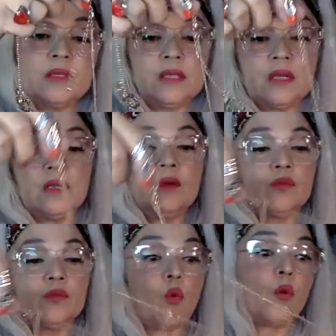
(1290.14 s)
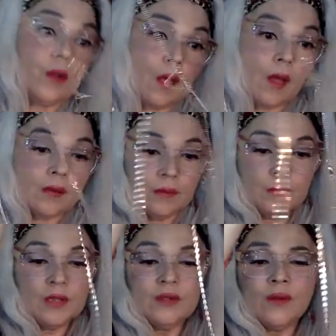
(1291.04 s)
said it was worn a lot. I
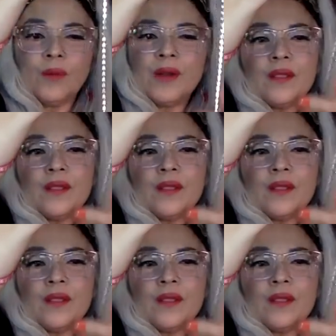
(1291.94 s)
mean, you don't want to.